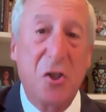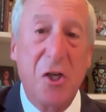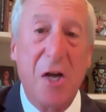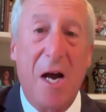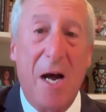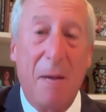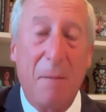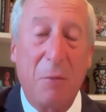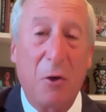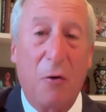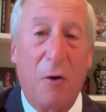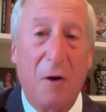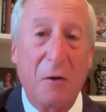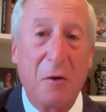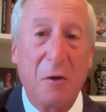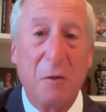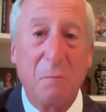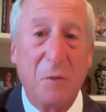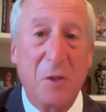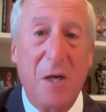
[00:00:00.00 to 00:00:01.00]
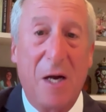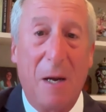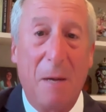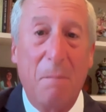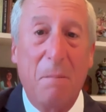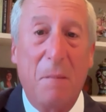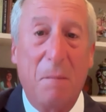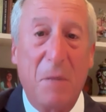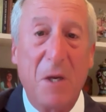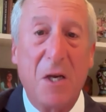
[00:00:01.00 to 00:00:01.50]
job, long-term
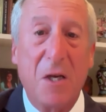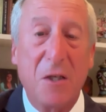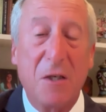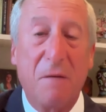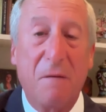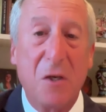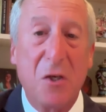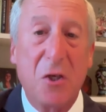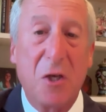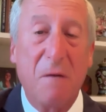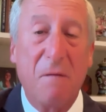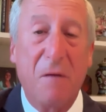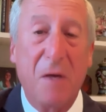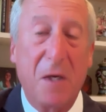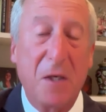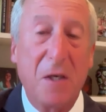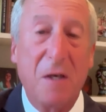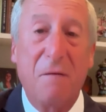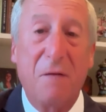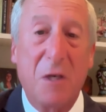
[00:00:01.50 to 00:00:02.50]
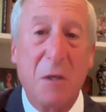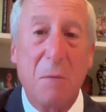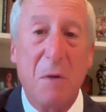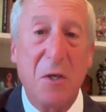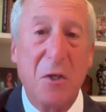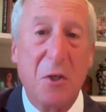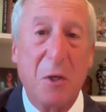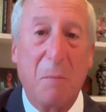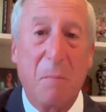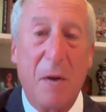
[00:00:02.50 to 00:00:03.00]
job, because if he's convicted of
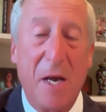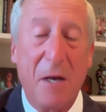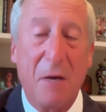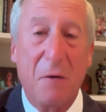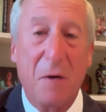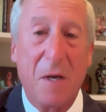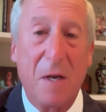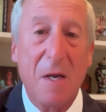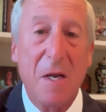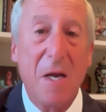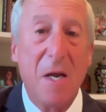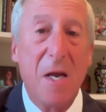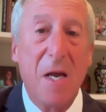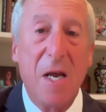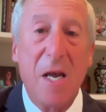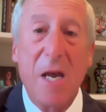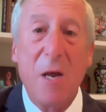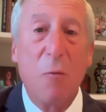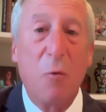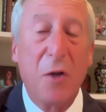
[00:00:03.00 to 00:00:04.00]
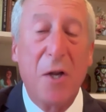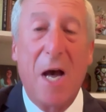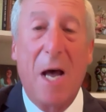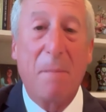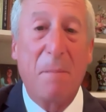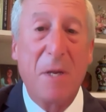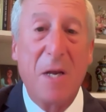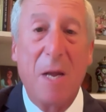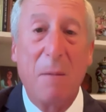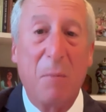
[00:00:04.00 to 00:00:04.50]
domestic battery, he will
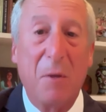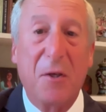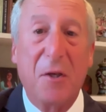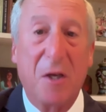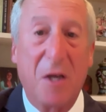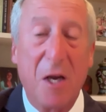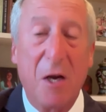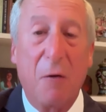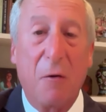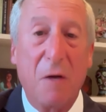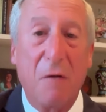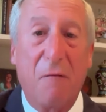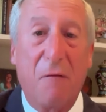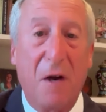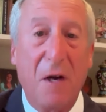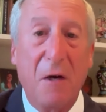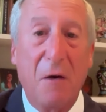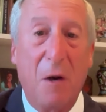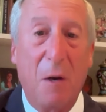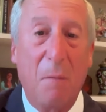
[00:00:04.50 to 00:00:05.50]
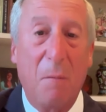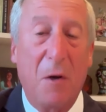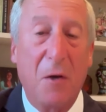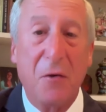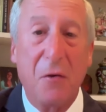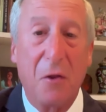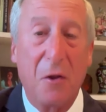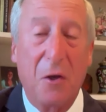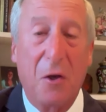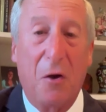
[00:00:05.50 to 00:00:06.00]
not be able to carry a firearm
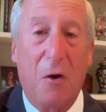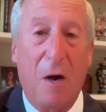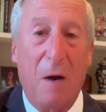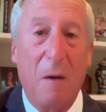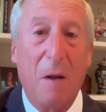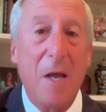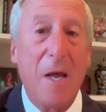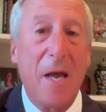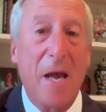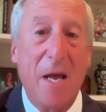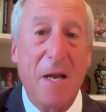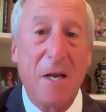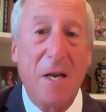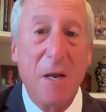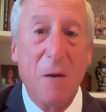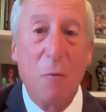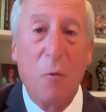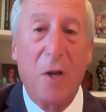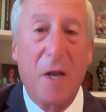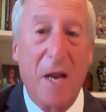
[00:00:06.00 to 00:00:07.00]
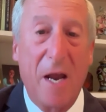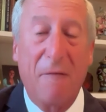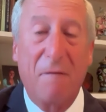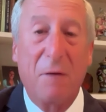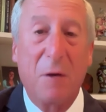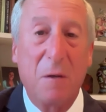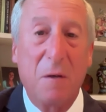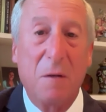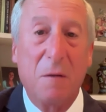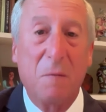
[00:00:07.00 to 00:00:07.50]
under the law, and he will
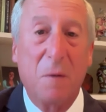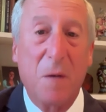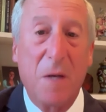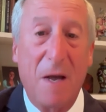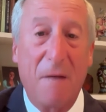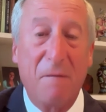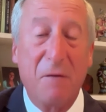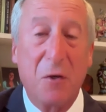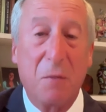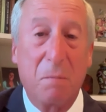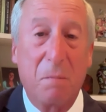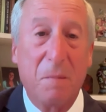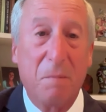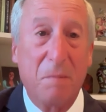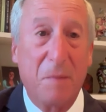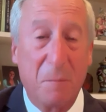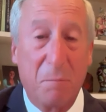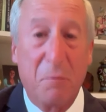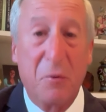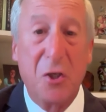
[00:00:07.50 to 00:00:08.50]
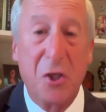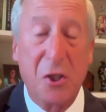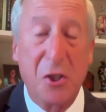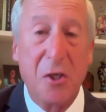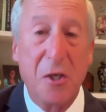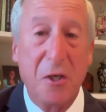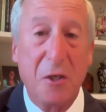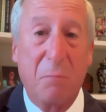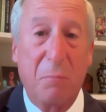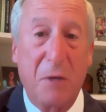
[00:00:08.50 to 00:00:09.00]
have to have his
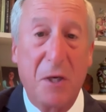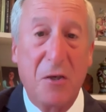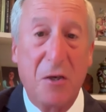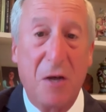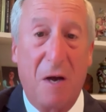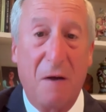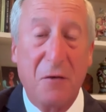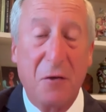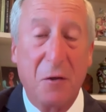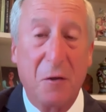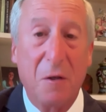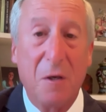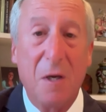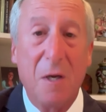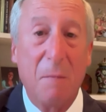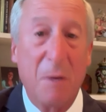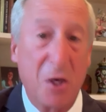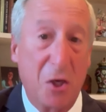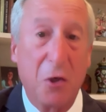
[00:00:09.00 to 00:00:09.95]
position as a police officer be